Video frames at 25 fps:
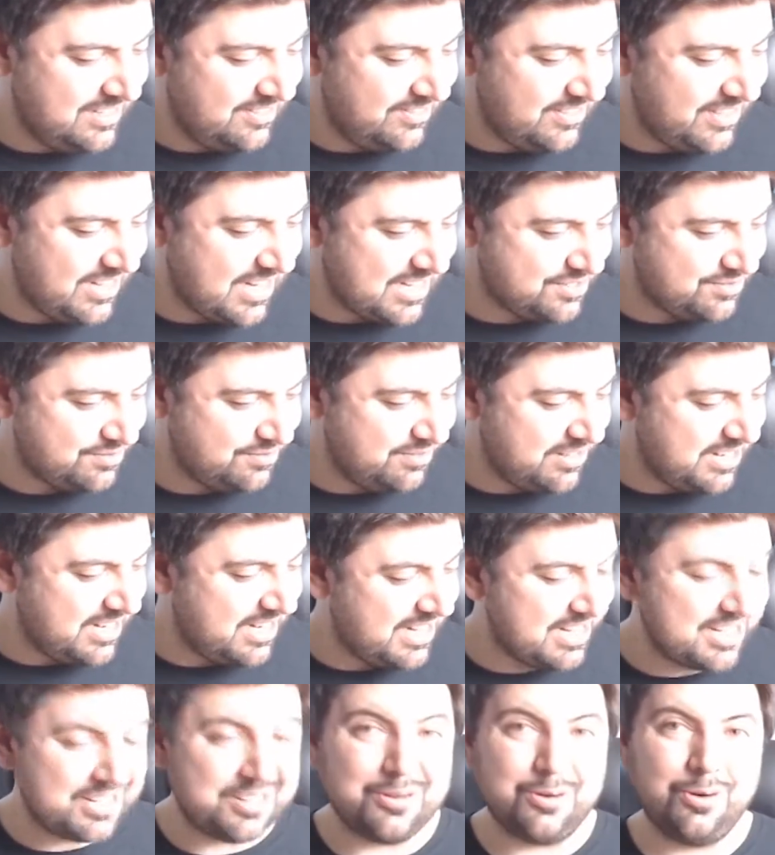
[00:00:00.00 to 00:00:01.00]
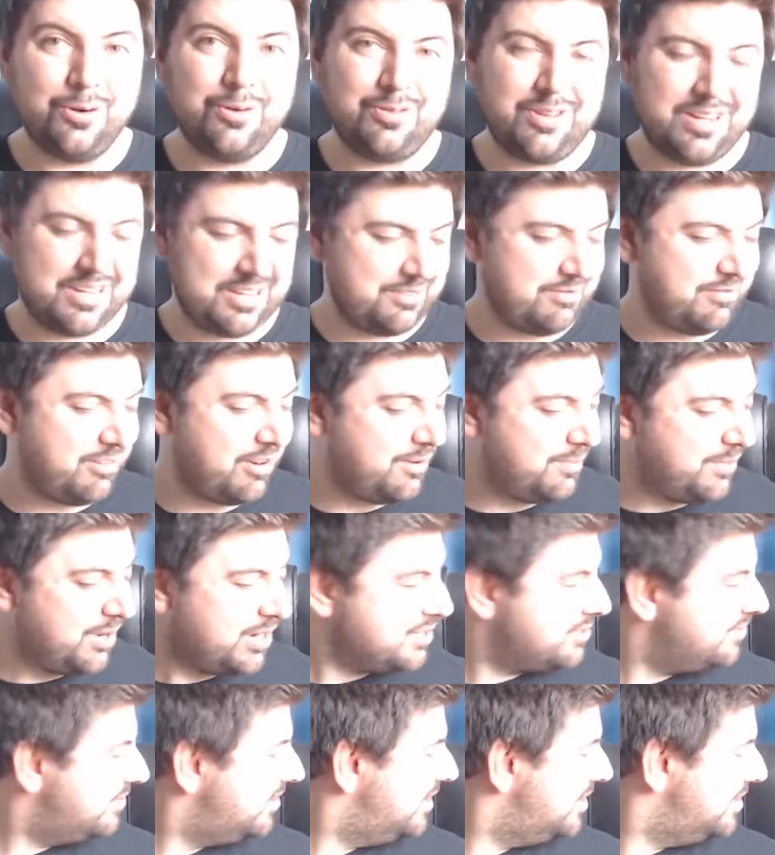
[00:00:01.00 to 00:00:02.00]
But that's really cool. Thank you very
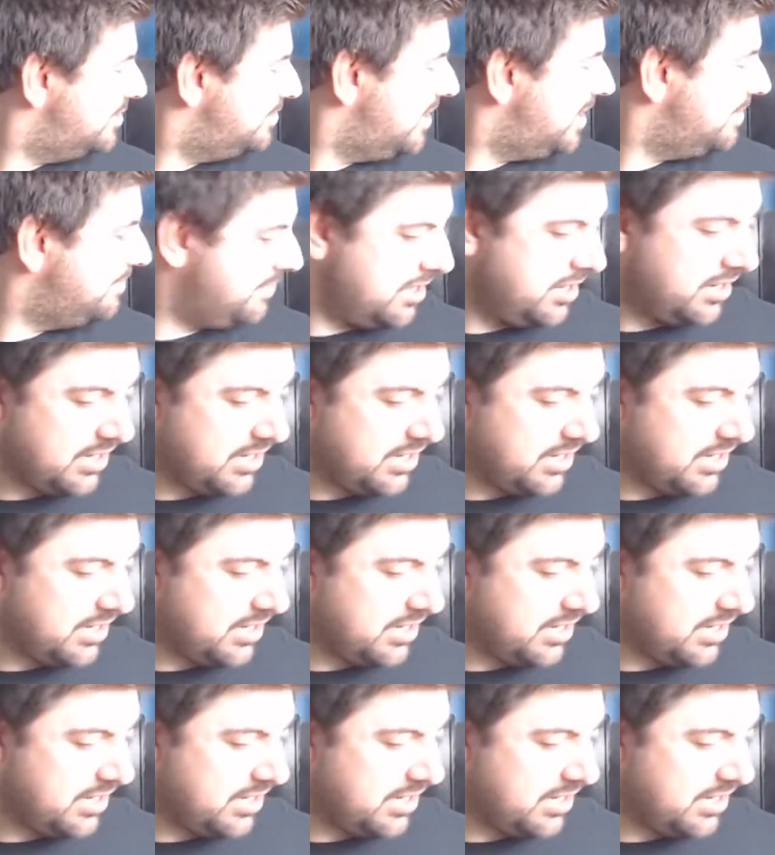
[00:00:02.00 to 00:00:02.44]
much for those, man.